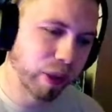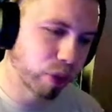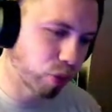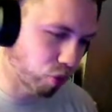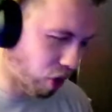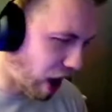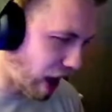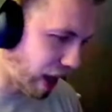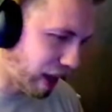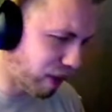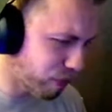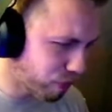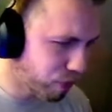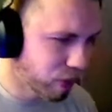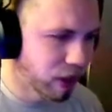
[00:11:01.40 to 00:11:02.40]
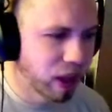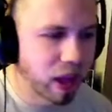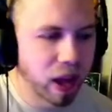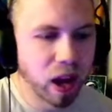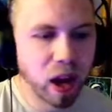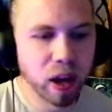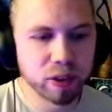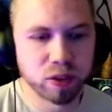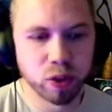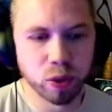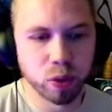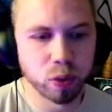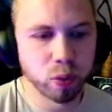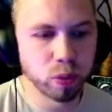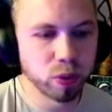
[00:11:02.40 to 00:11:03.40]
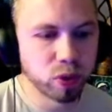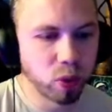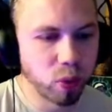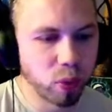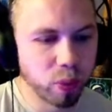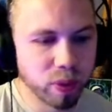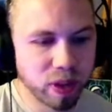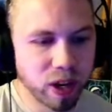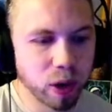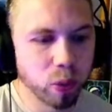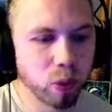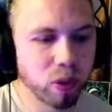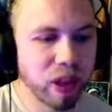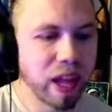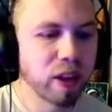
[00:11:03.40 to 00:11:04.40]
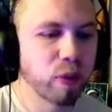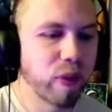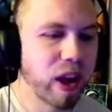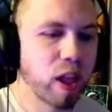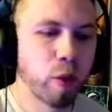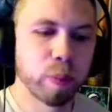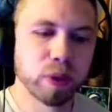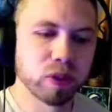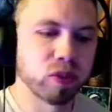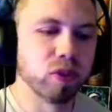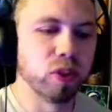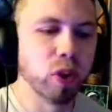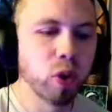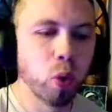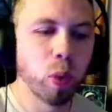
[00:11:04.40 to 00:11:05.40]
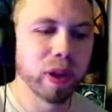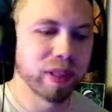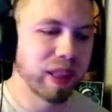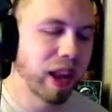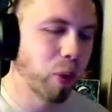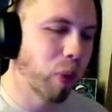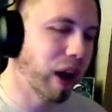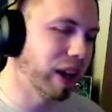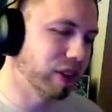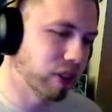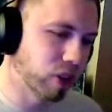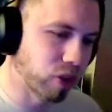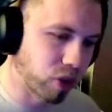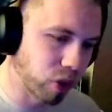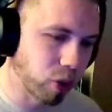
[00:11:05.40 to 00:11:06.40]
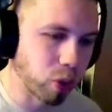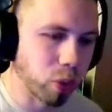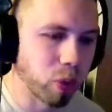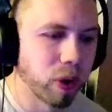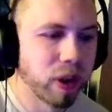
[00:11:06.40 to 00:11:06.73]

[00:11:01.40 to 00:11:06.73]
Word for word: thrive, uh, to to you know let developers do what they want to do